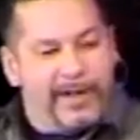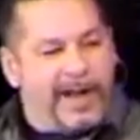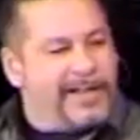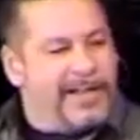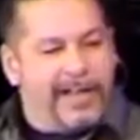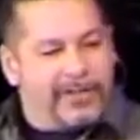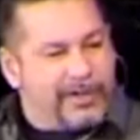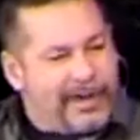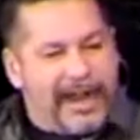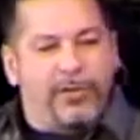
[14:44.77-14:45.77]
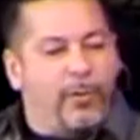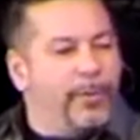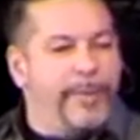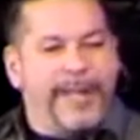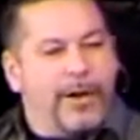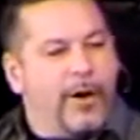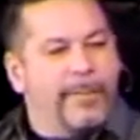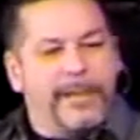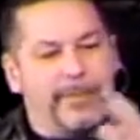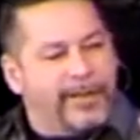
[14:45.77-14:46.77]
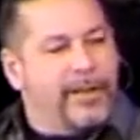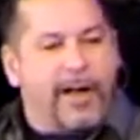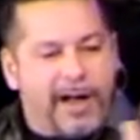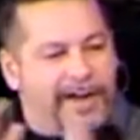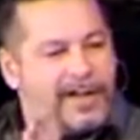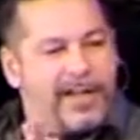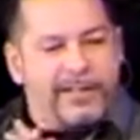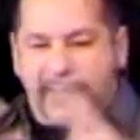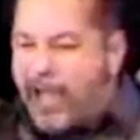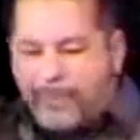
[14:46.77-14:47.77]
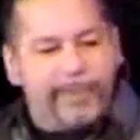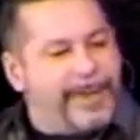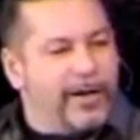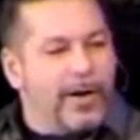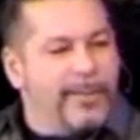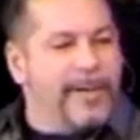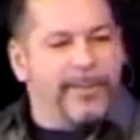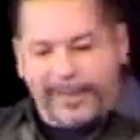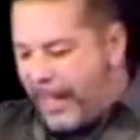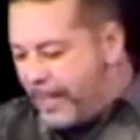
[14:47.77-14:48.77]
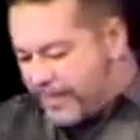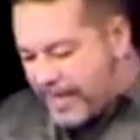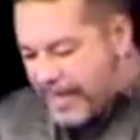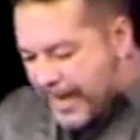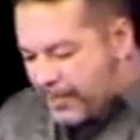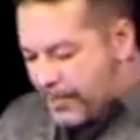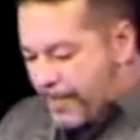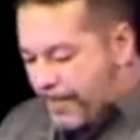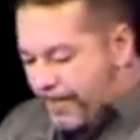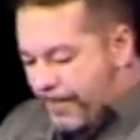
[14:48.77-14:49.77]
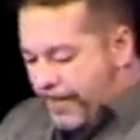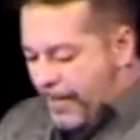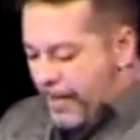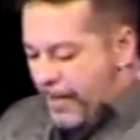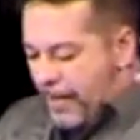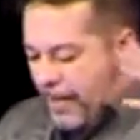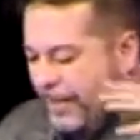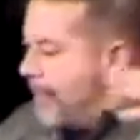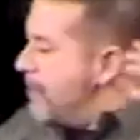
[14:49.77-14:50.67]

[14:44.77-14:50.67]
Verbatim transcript: God and nature. Nature would be in harmony with God and us. God would be in harmony with us and nature. But